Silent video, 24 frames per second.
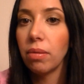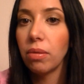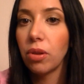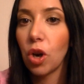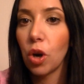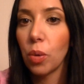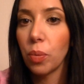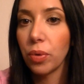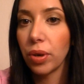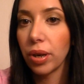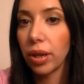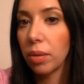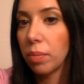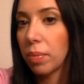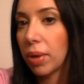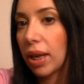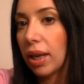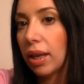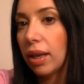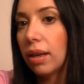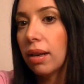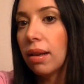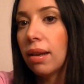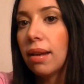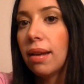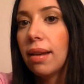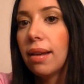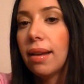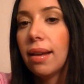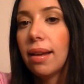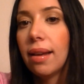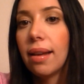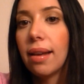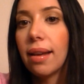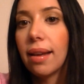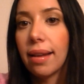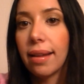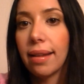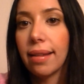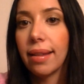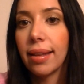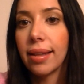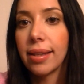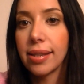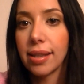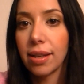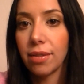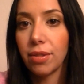culprit of the pain, and
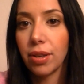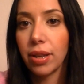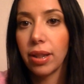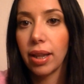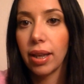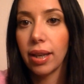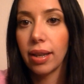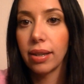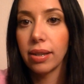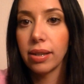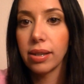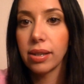that's everything.